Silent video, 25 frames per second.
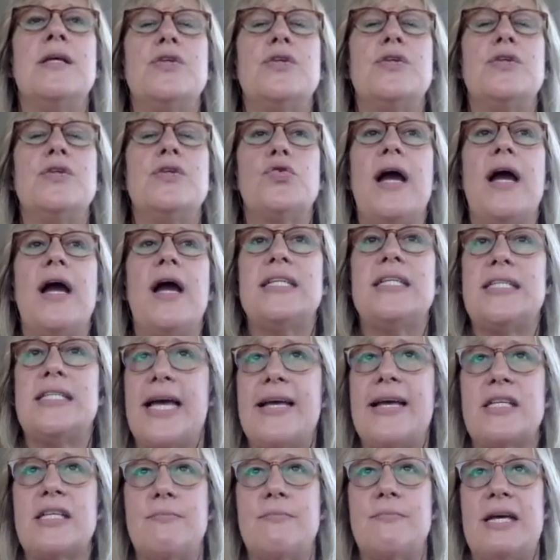trying to
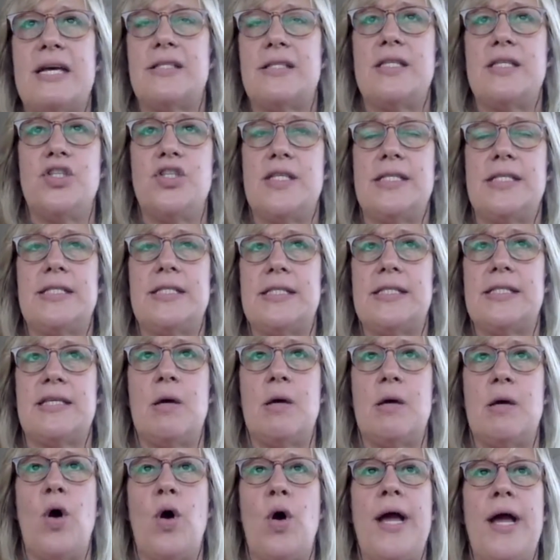text message this to
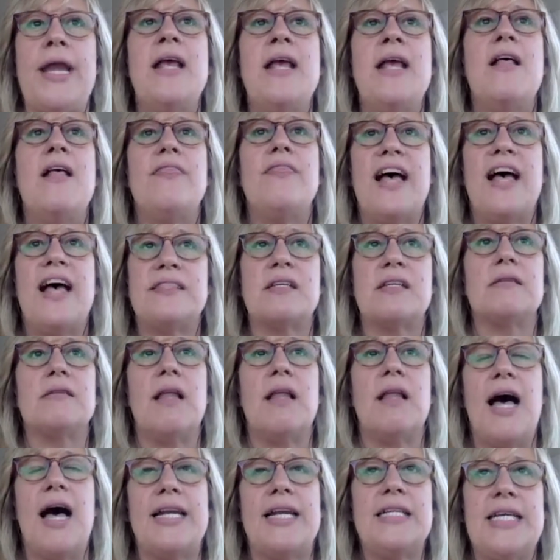someone, that's a
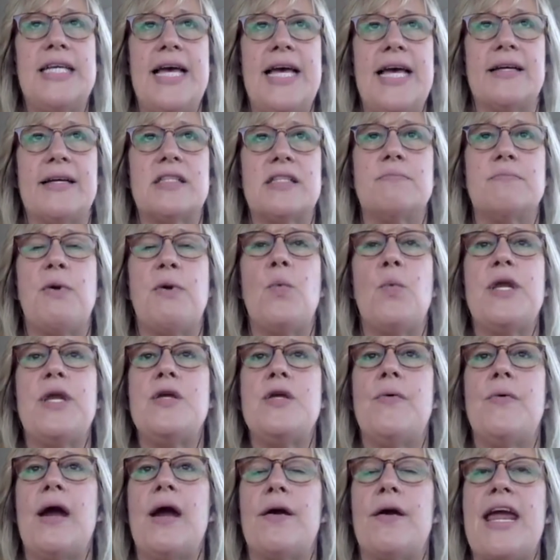lot of text. But when
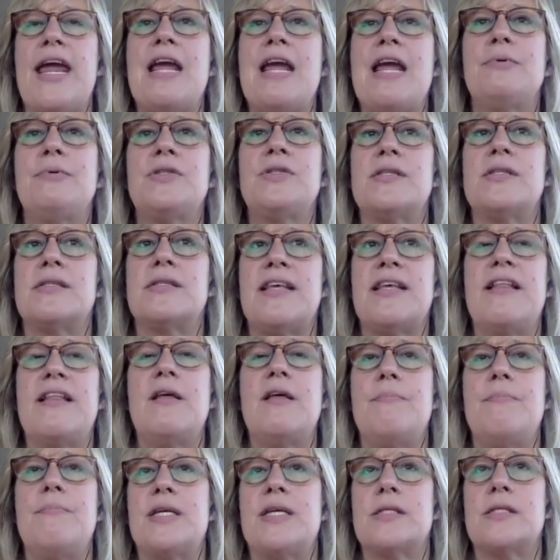you are able to send
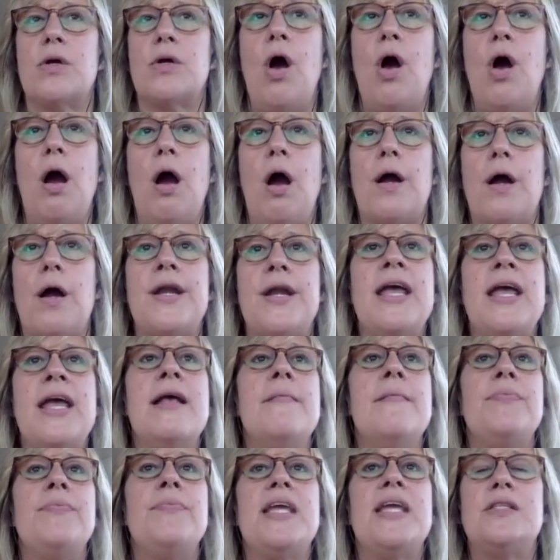them this card,
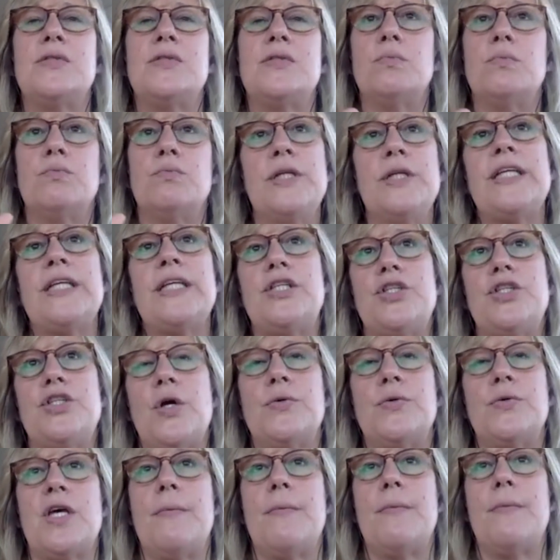it really
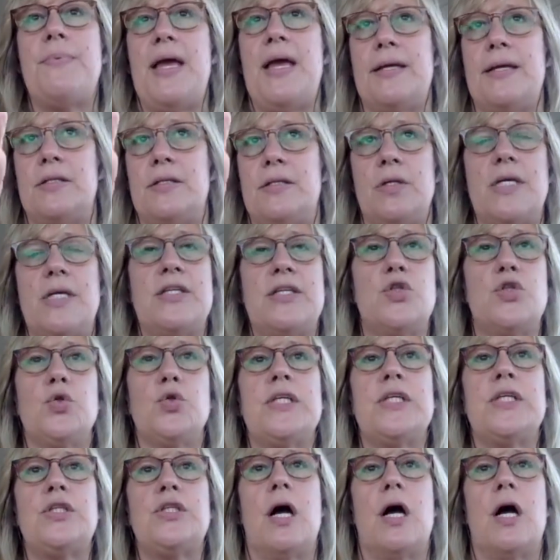shows up, as
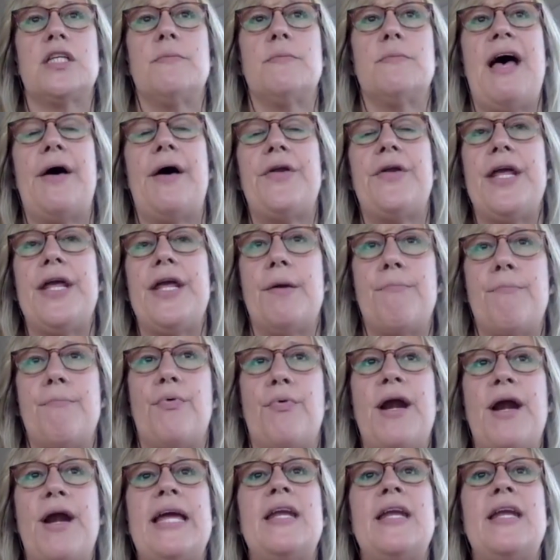Julie talked about, in a
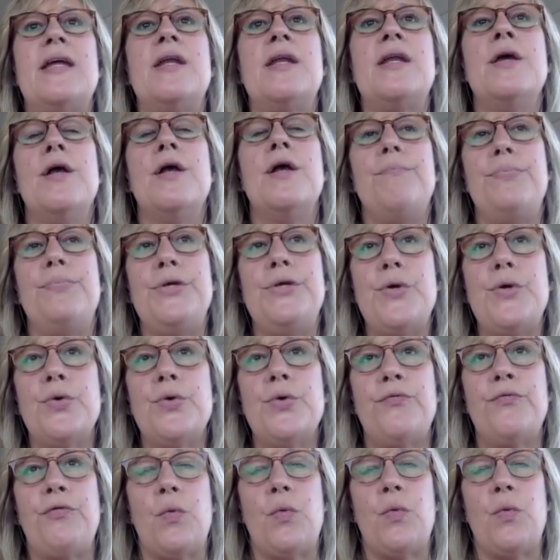branded,
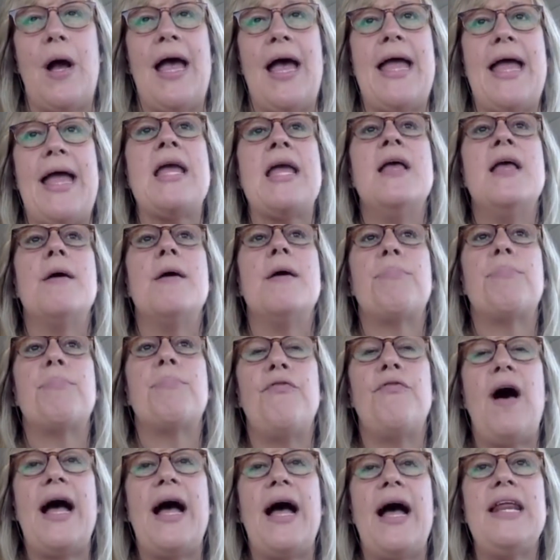beautiful way,
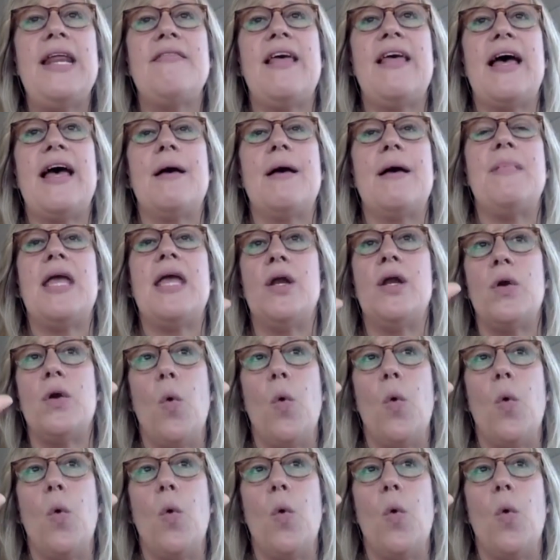providing them in an